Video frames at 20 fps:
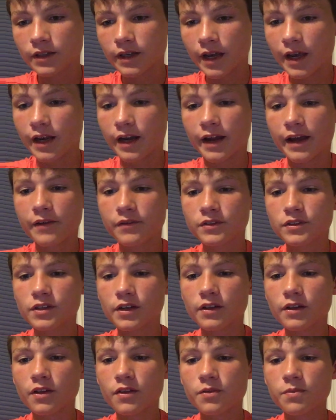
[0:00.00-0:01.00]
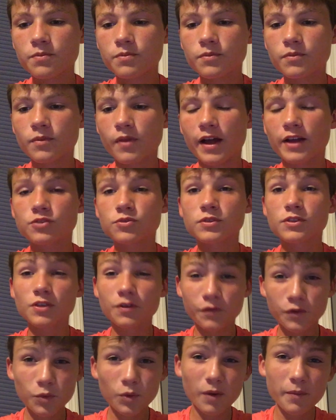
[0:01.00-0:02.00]
and I haven't done the last one, so
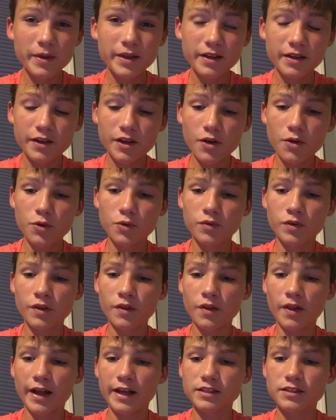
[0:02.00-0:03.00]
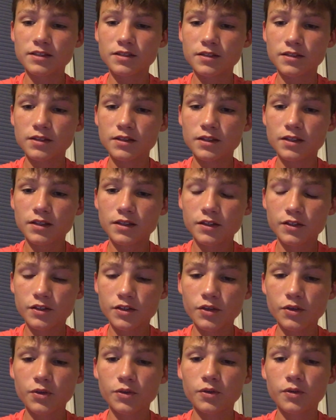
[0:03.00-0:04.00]
if you want me to go over the last
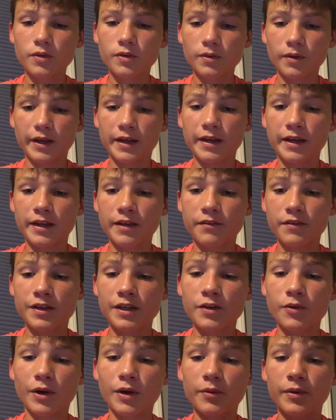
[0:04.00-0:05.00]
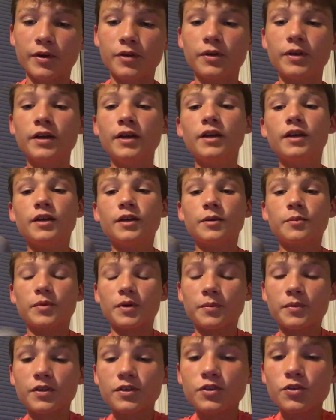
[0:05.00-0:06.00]
two, like, in a video, I will.
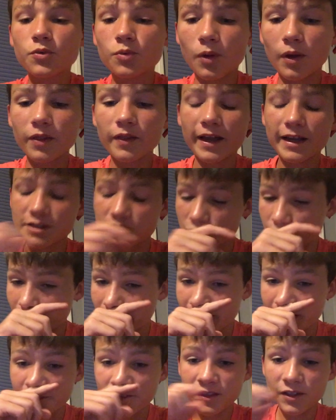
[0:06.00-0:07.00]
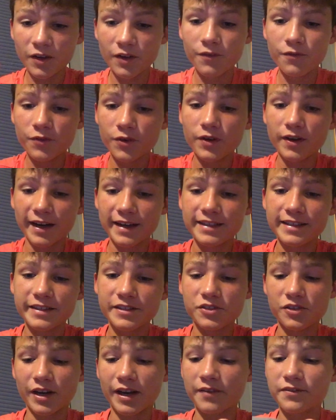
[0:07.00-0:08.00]
But I'm going to do one last draft on Fut
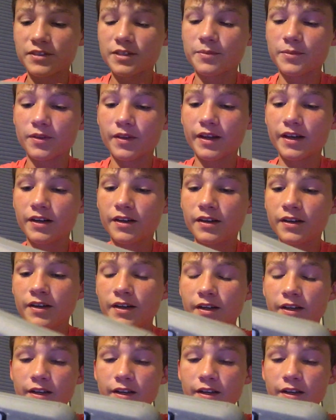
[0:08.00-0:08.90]
19 Draft Simulator.